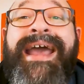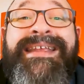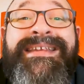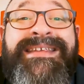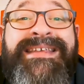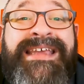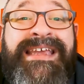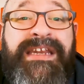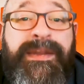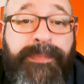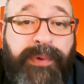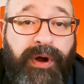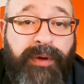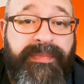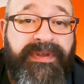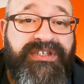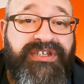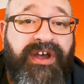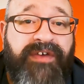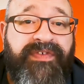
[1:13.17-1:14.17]
IT
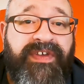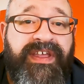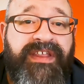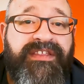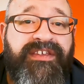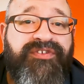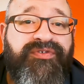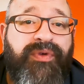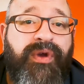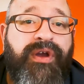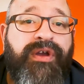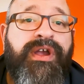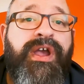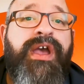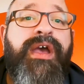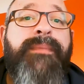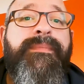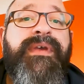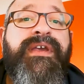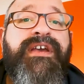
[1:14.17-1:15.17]
departments often get this wrong
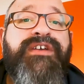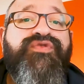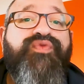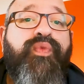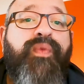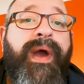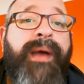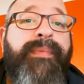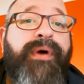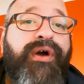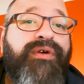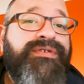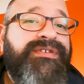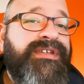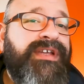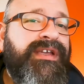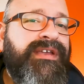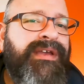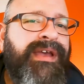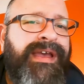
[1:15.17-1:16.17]
because web
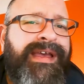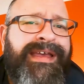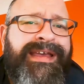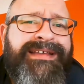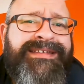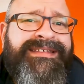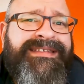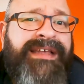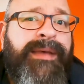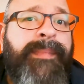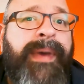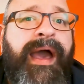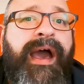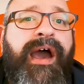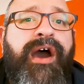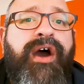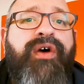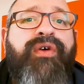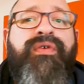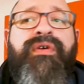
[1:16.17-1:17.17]
hosting is
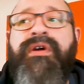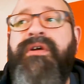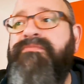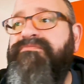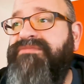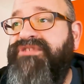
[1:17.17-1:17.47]
somehow